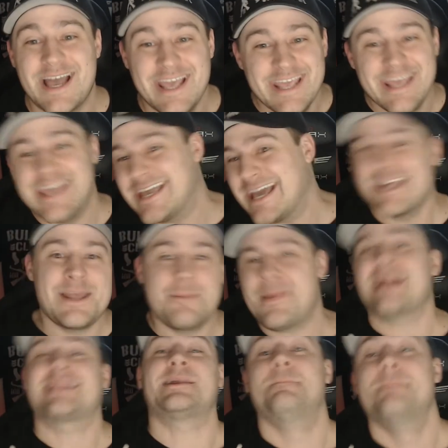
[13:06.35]
He's
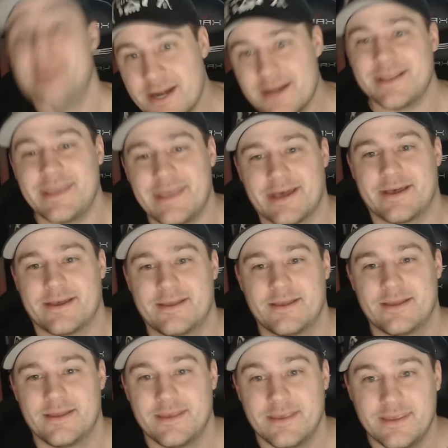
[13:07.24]
about to murder you.
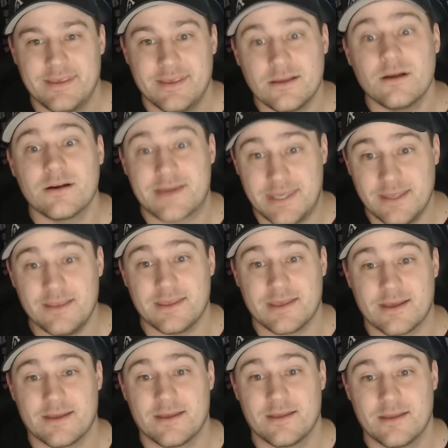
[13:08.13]
He's gonna
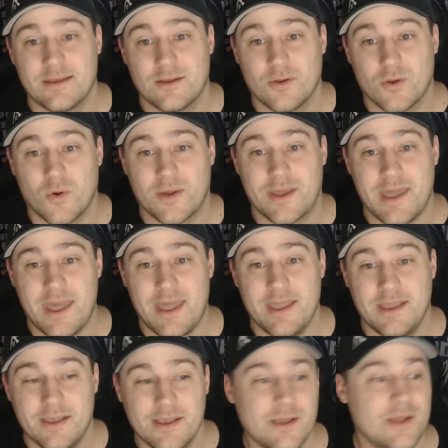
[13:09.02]
kill you. Okay?
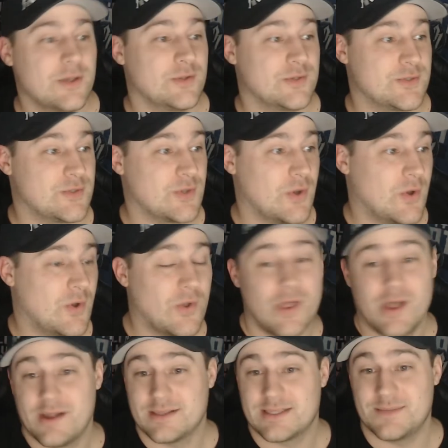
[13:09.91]
So
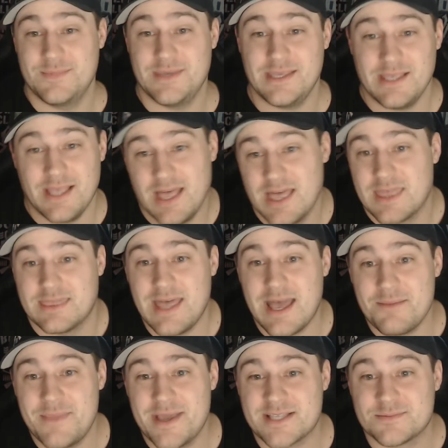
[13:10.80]
to me,
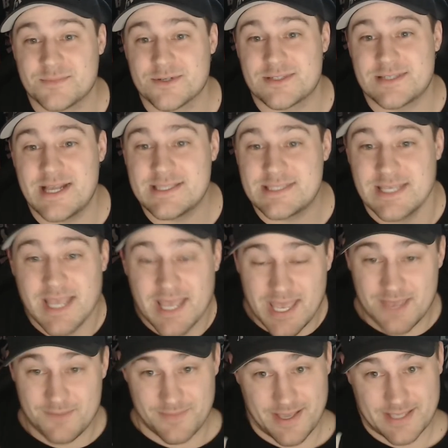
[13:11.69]
that makes more sense.
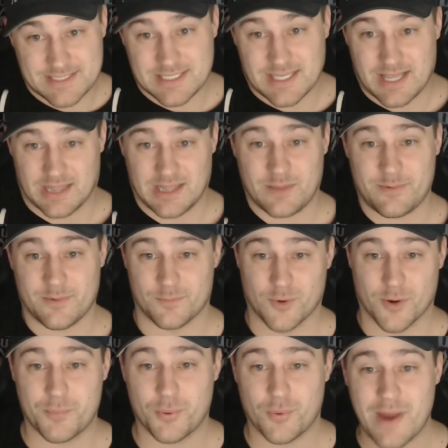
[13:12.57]
It makes it a little bit
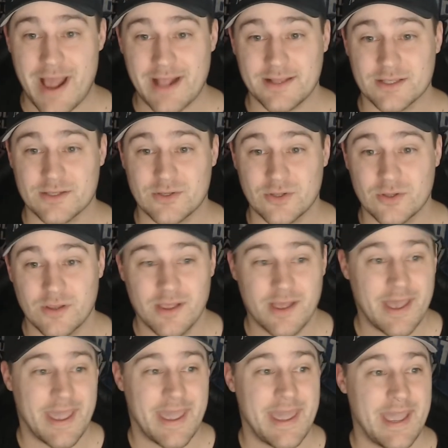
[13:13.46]
more practical,
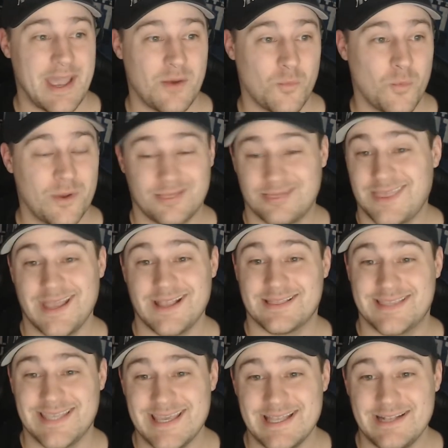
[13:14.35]
and what they
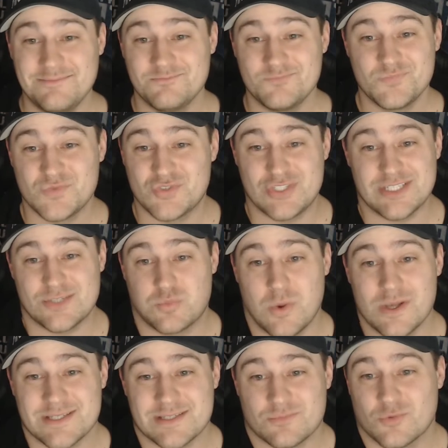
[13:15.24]
did just
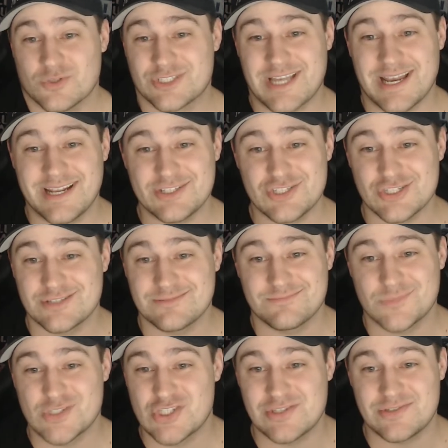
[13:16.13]
wasn't, which kind of just
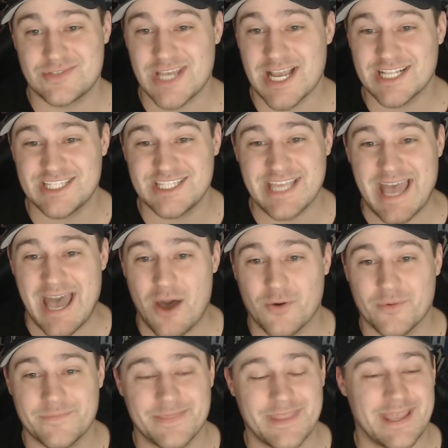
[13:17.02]
checked you
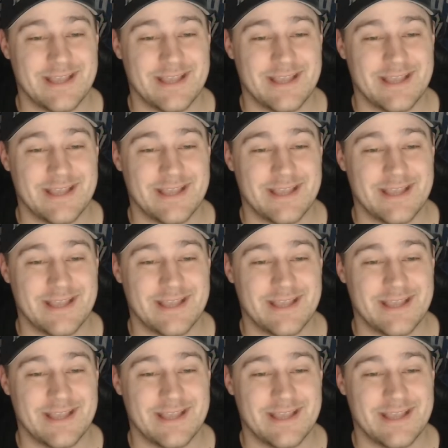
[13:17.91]
out.